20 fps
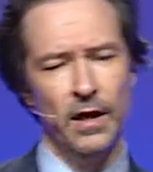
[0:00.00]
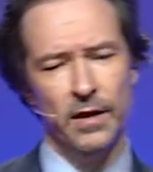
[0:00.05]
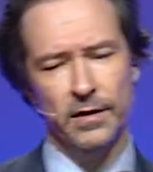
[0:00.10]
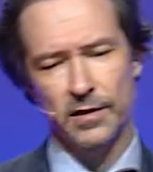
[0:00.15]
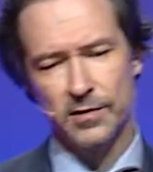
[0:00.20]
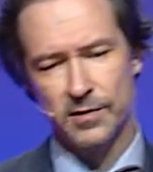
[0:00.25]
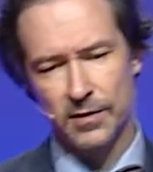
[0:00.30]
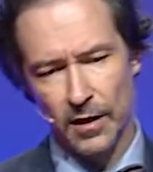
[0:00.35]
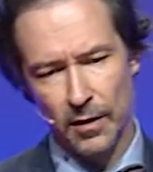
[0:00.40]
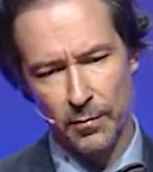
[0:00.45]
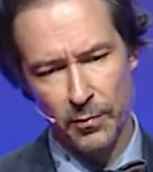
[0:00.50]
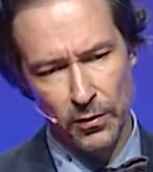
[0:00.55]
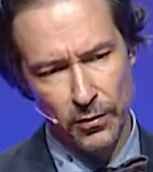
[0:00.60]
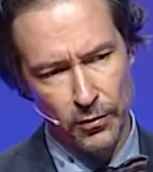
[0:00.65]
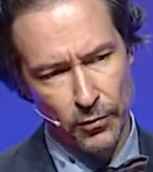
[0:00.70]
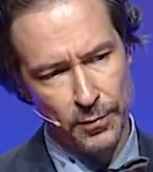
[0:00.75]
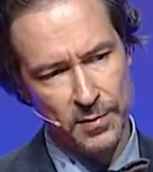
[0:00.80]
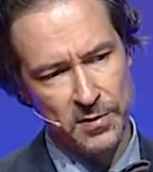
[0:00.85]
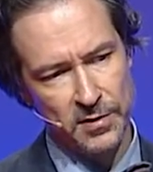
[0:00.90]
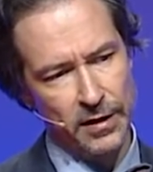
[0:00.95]
There's a couple
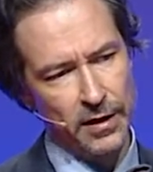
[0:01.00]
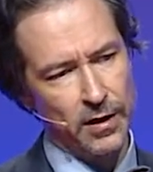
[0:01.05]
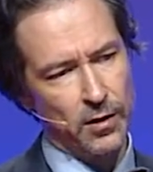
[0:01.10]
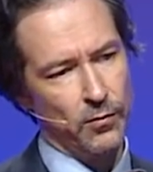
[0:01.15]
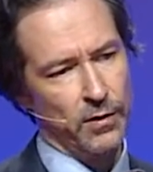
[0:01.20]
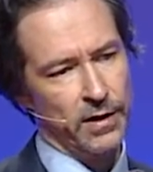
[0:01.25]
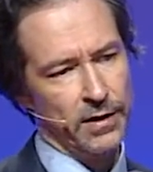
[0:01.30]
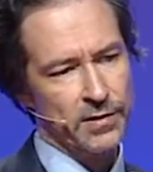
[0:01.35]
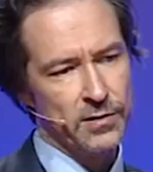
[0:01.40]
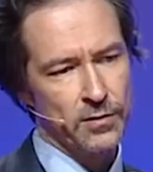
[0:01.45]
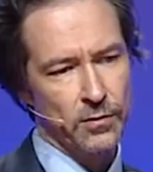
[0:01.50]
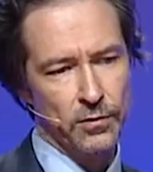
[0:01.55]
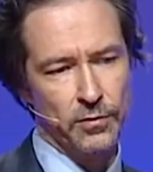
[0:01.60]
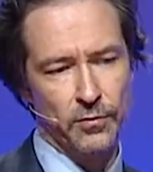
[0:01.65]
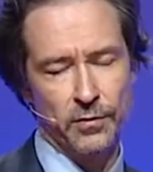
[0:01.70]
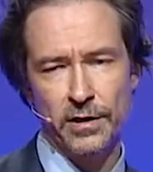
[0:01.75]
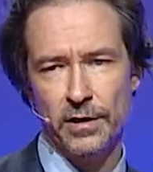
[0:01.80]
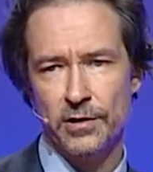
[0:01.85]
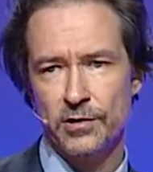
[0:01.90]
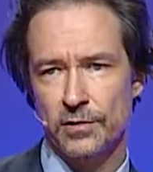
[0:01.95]
groups there. One is called
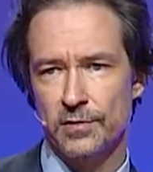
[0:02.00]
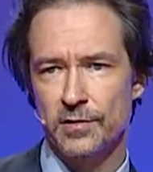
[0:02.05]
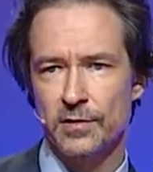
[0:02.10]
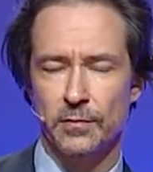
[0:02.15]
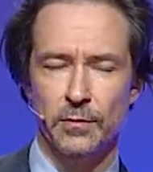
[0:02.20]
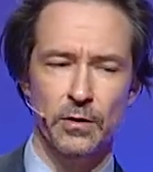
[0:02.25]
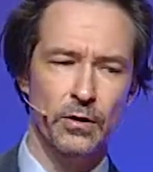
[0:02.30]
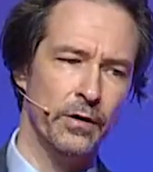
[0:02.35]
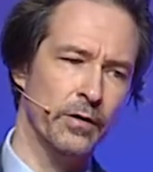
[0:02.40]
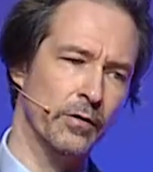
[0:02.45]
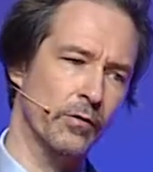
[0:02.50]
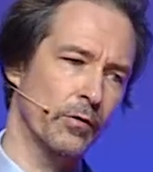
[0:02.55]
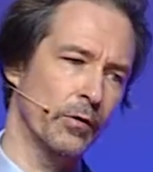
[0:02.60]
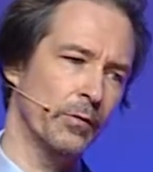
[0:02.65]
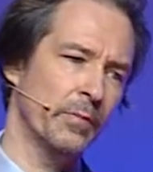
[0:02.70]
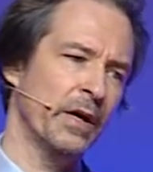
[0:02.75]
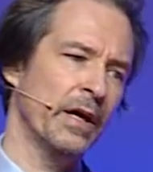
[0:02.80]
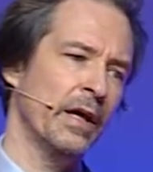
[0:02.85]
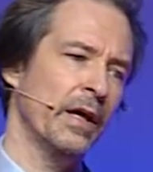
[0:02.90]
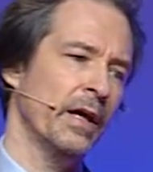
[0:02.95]
Credentials Community
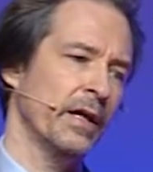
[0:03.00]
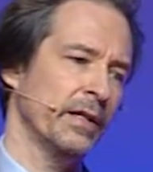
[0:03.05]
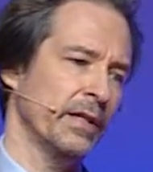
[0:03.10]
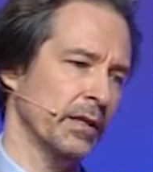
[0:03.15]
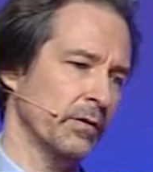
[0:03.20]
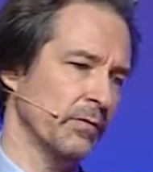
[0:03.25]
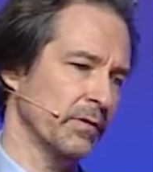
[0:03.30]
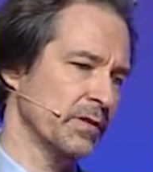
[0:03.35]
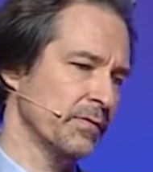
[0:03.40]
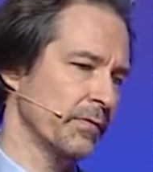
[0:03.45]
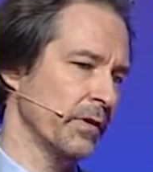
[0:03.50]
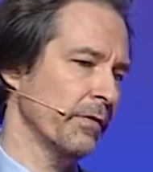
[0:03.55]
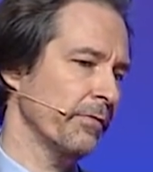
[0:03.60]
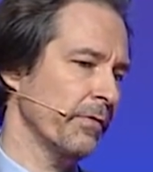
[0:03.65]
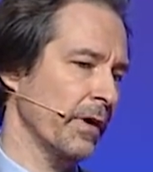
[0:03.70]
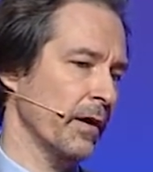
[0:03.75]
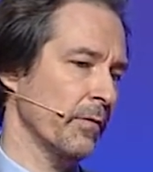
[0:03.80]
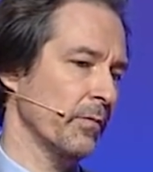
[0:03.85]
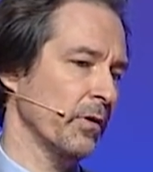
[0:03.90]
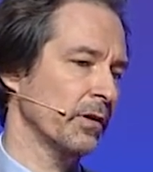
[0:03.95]
Group. The other one's
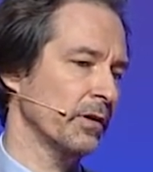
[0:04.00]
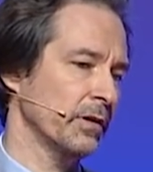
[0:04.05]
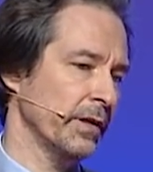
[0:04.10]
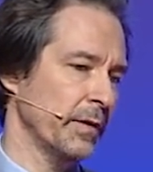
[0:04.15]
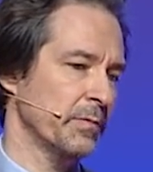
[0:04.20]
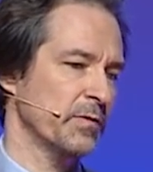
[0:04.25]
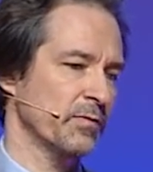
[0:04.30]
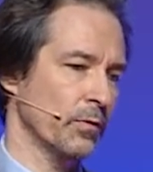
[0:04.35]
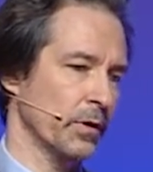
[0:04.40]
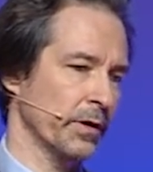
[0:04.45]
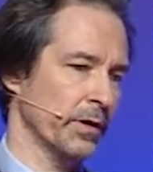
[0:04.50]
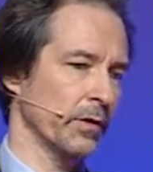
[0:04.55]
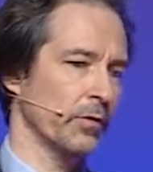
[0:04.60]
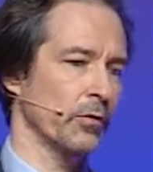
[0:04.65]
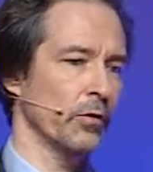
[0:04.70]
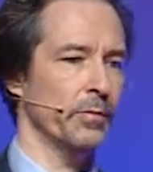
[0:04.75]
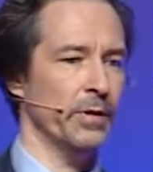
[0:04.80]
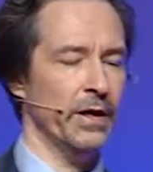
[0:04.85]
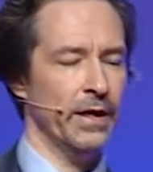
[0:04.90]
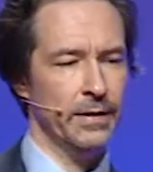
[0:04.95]
Verifiable Claims Working
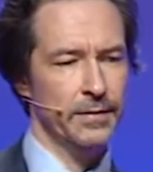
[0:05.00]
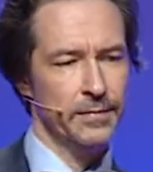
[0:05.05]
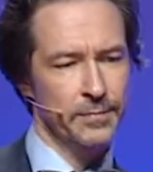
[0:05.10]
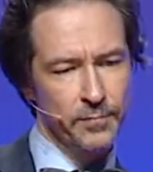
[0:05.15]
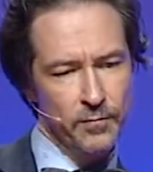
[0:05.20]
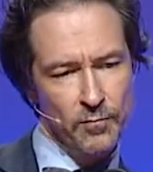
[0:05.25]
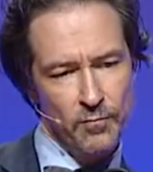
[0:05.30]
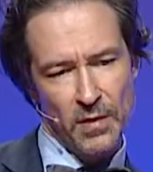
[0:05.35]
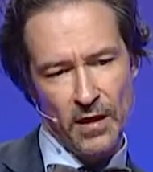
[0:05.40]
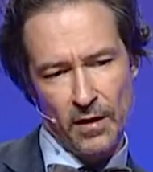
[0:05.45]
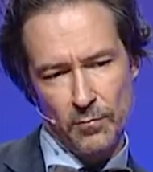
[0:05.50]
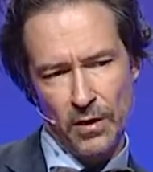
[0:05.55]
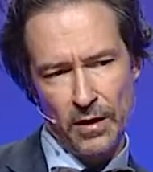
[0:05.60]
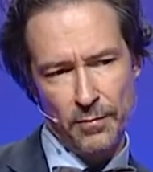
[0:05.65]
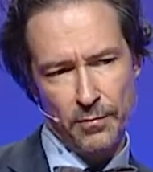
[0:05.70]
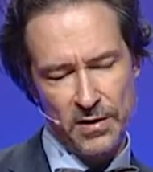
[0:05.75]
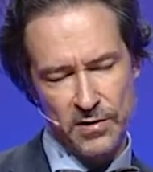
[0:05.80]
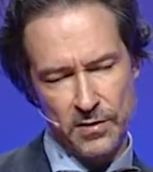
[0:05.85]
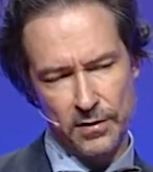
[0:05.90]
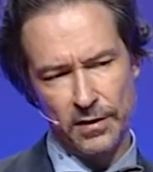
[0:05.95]
Group. And in my
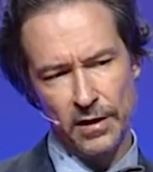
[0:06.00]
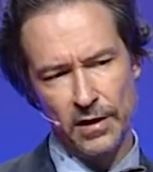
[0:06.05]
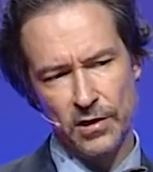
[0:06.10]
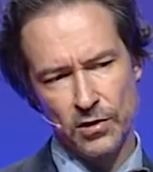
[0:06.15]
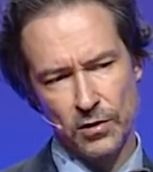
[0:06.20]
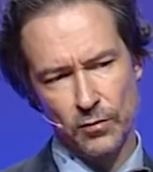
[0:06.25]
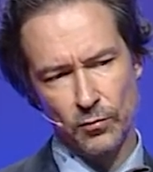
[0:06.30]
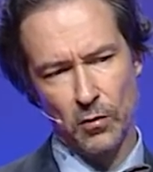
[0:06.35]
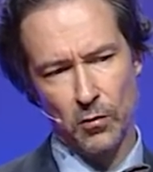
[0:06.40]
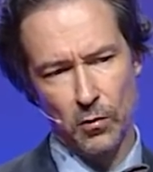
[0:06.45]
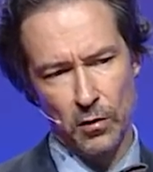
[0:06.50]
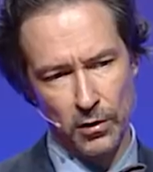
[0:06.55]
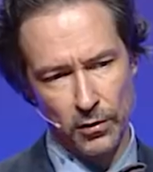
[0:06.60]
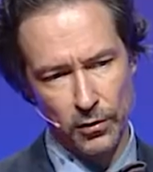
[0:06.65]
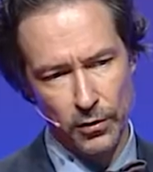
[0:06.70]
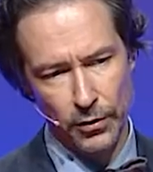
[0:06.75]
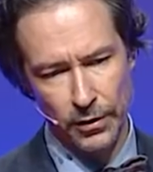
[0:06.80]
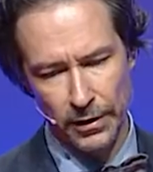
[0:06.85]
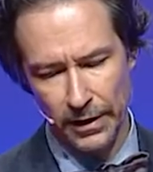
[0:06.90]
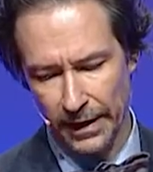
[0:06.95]
presentation, we will
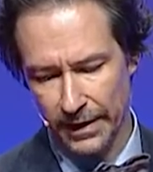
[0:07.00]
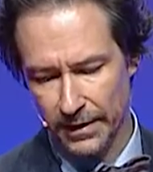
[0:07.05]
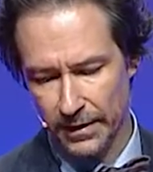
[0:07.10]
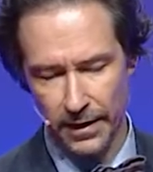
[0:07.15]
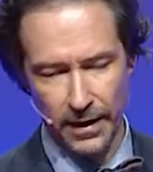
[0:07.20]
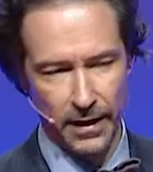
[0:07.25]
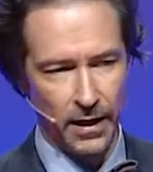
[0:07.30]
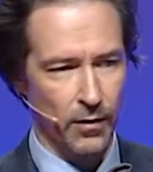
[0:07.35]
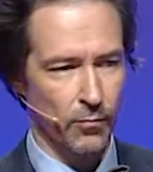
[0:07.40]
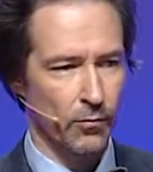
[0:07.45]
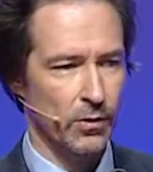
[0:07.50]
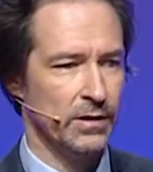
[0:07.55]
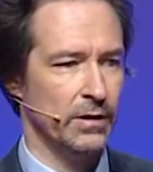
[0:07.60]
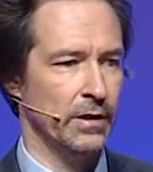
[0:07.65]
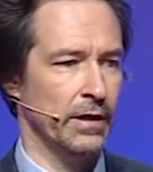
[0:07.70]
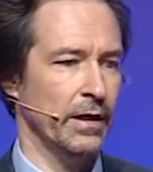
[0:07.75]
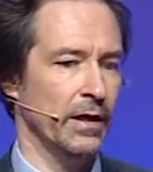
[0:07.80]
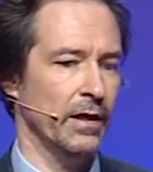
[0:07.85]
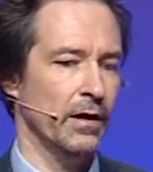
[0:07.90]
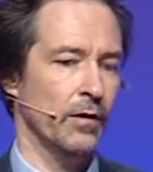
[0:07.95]
look at what
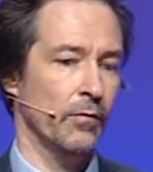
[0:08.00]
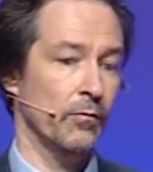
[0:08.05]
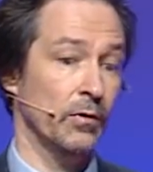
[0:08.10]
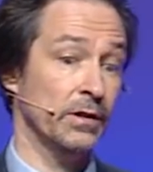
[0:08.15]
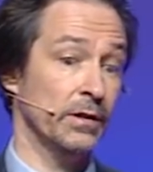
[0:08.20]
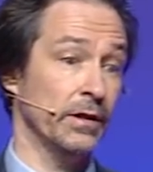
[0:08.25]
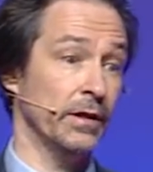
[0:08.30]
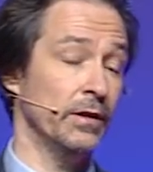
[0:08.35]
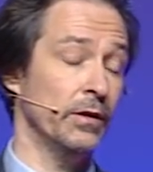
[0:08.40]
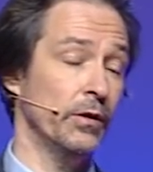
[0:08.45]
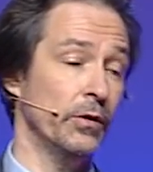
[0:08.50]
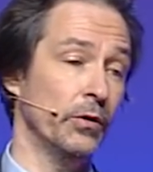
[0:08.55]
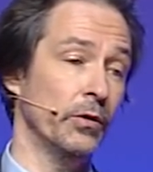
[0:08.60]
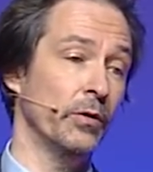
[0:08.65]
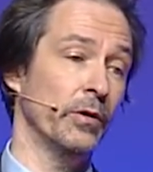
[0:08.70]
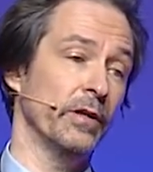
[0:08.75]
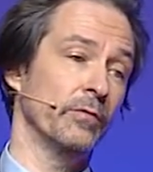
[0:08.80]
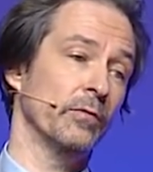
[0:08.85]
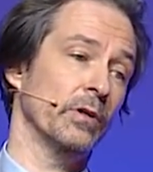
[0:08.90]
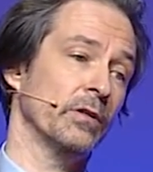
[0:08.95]
they
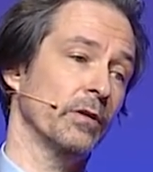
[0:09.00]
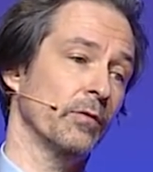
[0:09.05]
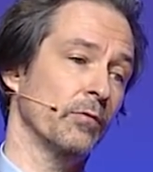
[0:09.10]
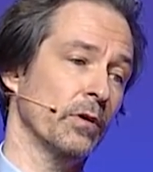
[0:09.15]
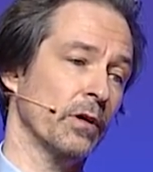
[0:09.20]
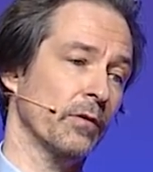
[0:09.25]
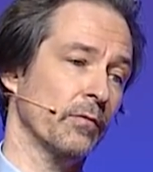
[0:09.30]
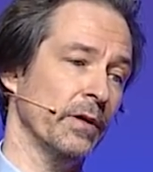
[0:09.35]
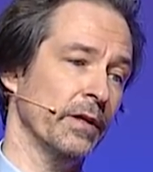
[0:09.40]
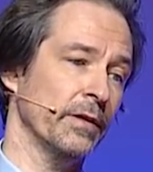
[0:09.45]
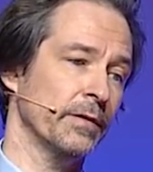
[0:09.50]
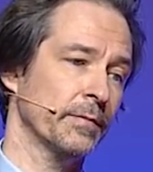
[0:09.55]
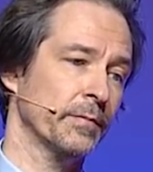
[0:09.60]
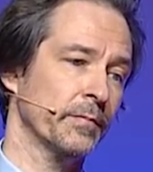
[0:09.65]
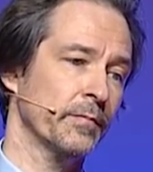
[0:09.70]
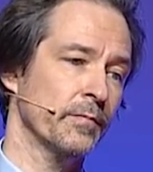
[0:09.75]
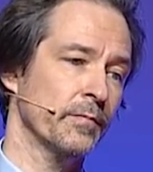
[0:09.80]
do and what they work with.